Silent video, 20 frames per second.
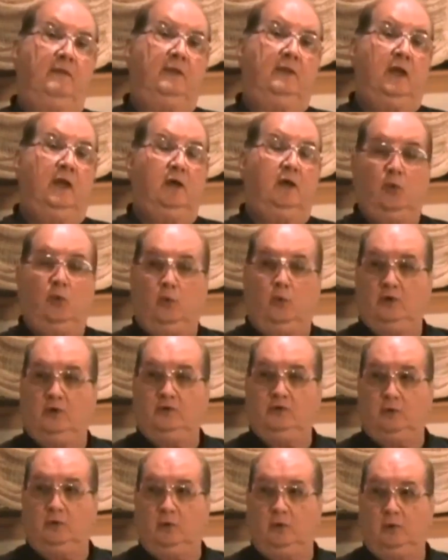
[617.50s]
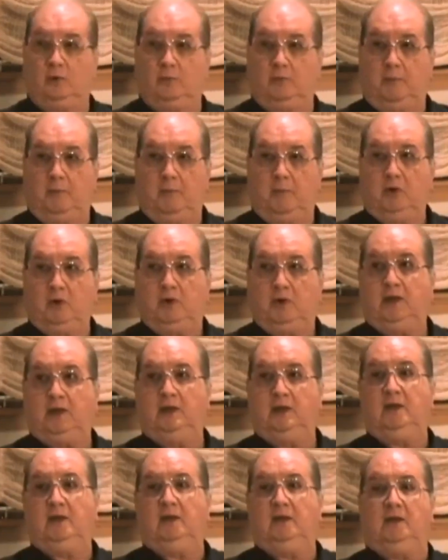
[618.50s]
They are the ones who are
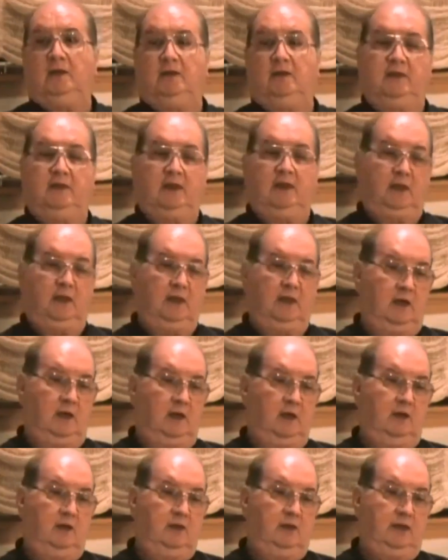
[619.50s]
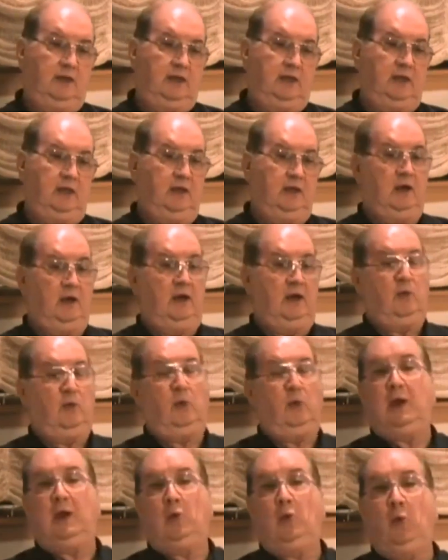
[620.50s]
promoting the
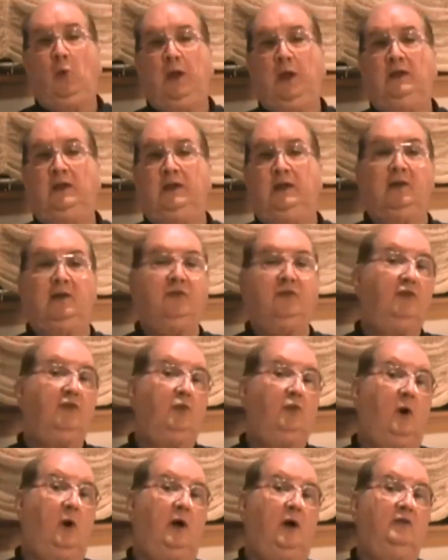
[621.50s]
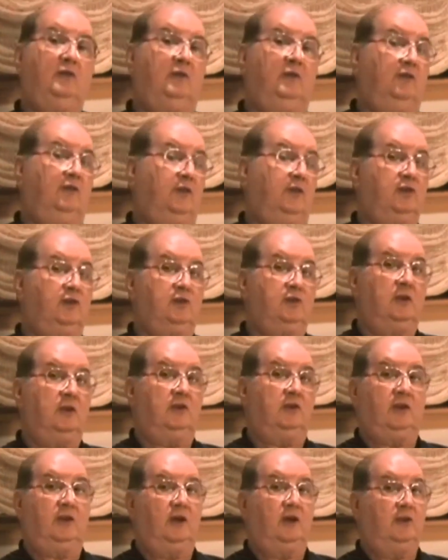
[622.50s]
right-wing death squads in Central
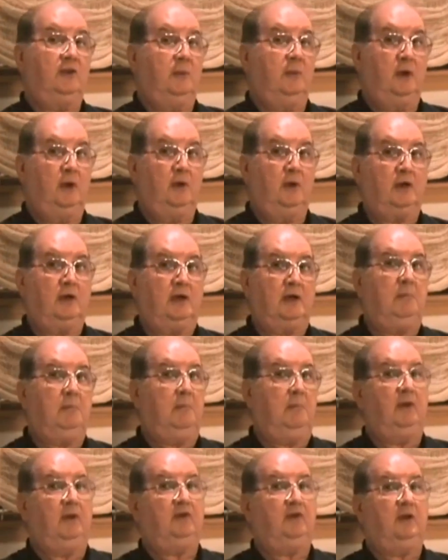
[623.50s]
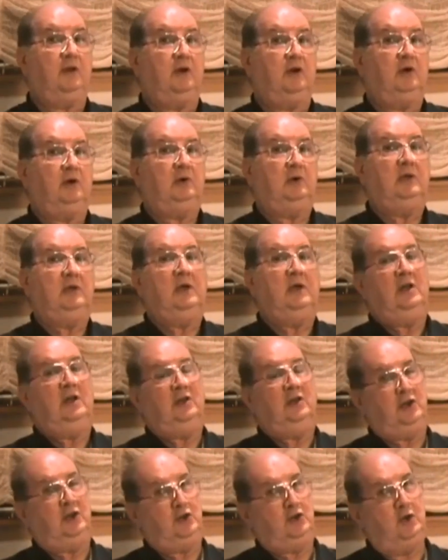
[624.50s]
and South America, Mexico,
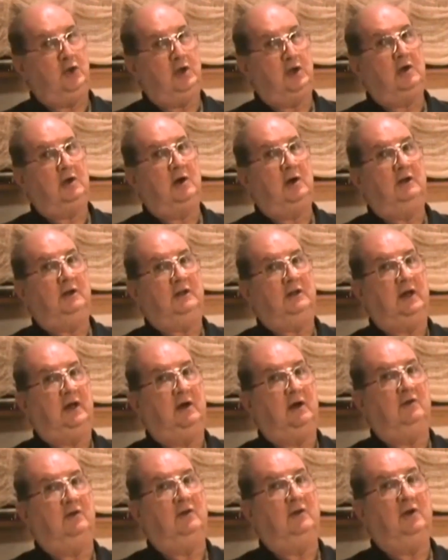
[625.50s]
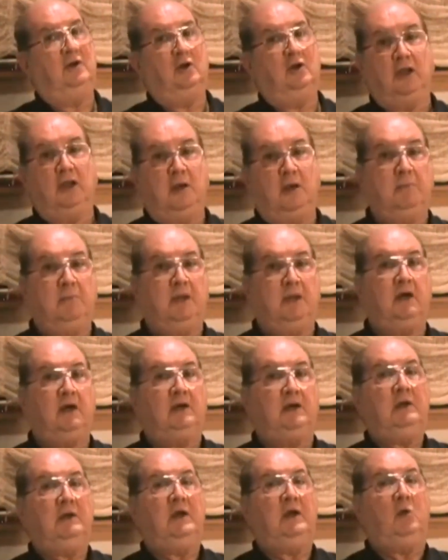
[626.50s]
the drug cartels in
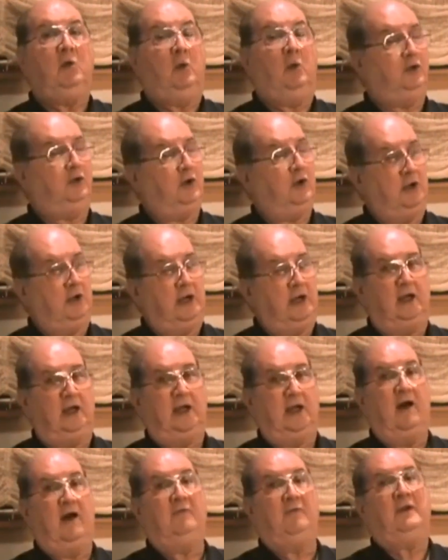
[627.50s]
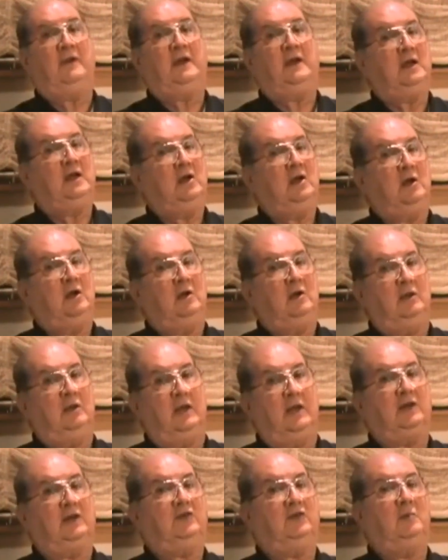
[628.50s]
Colombia. We're talking Catholic,
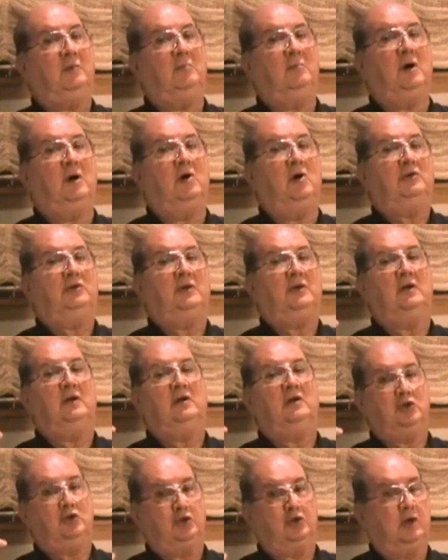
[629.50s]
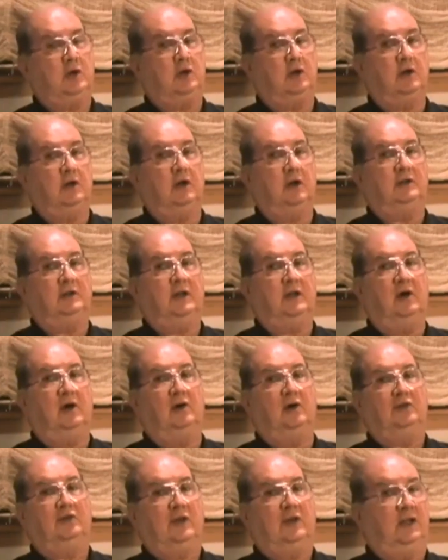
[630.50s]
Knights of Malta, drug
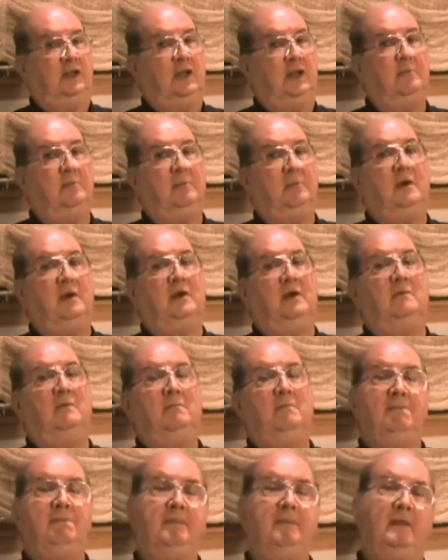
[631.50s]
cartels, Colombia,